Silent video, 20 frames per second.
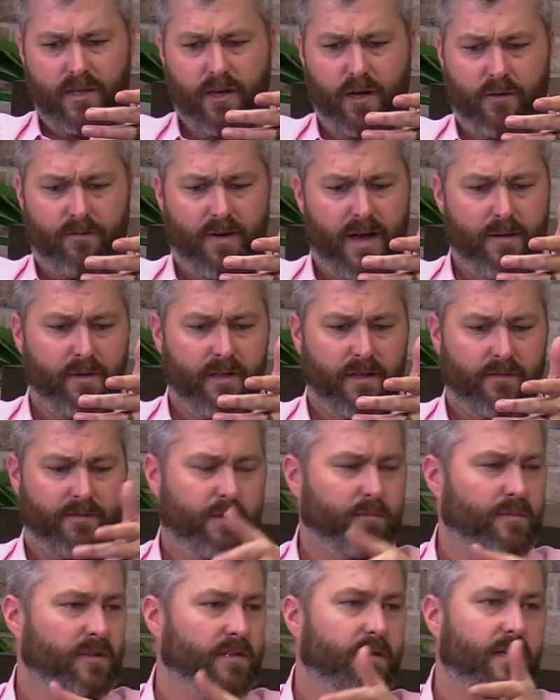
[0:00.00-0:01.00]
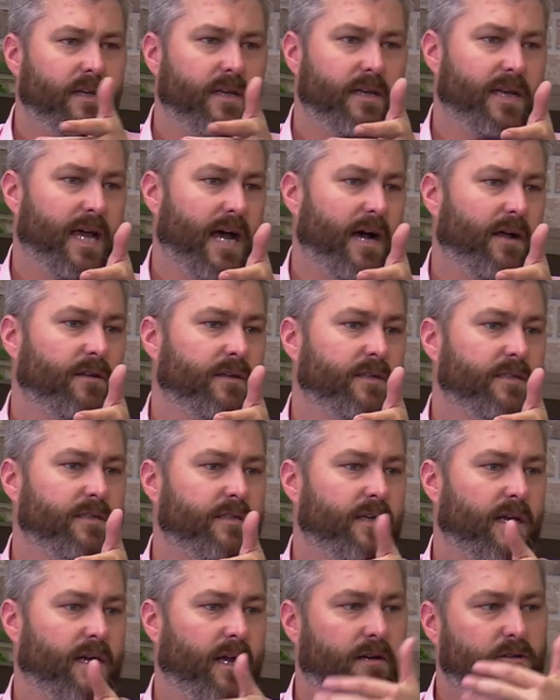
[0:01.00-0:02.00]
you know, if I'm if I'm in
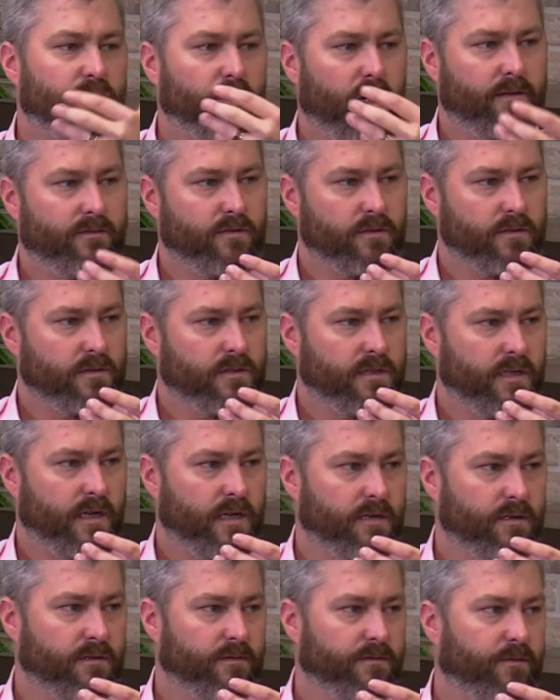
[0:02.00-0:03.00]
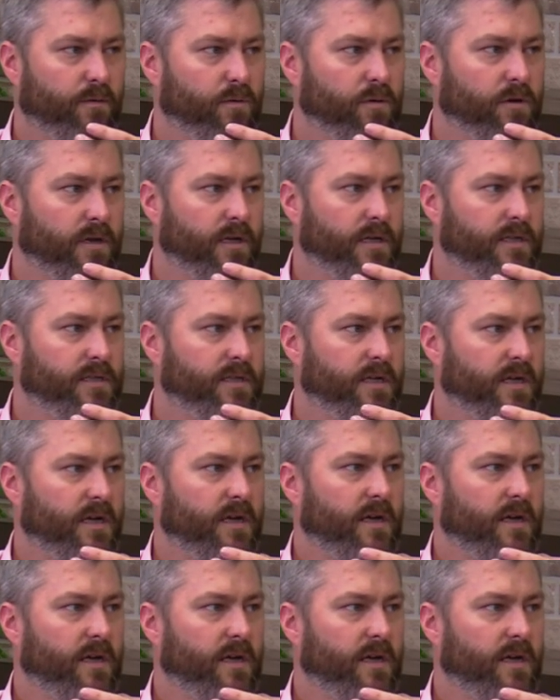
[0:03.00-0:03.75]
Dallas and I travel here for it,